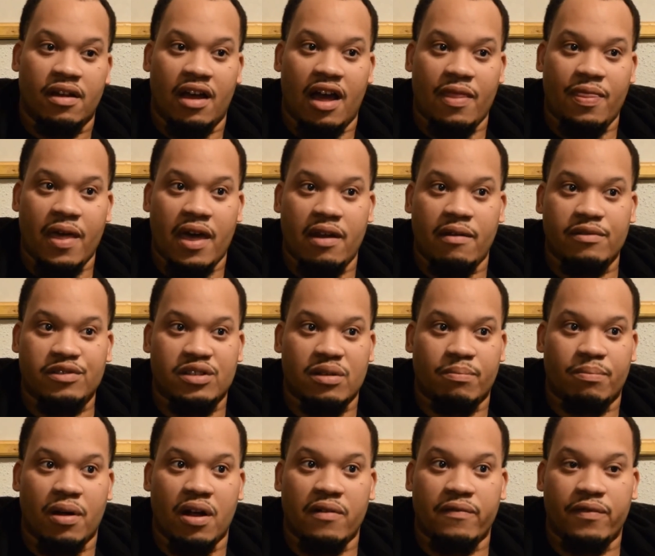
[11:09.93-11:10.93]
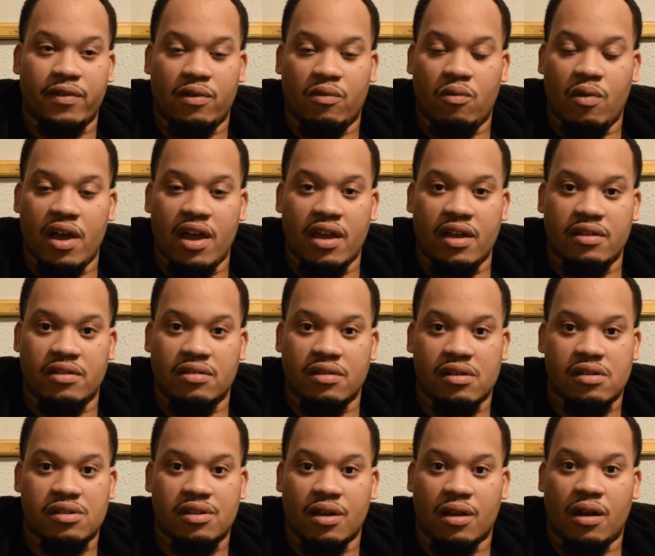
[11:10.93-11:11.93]
I thought it was the perfect way
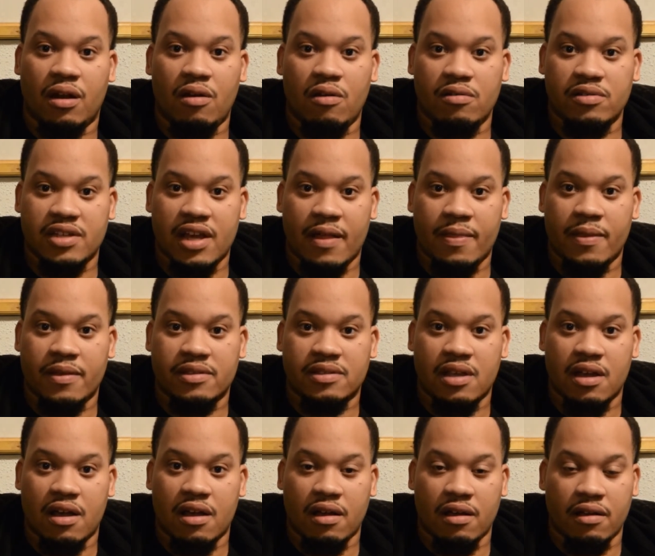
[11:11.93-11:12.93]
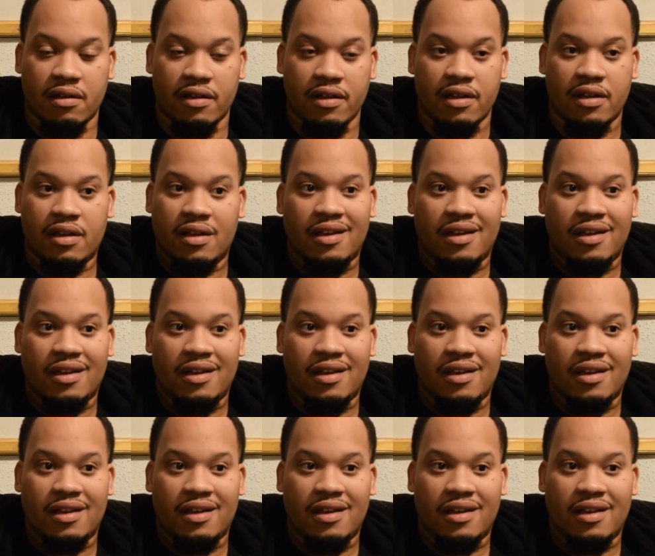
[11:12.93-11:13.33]
to close out the song.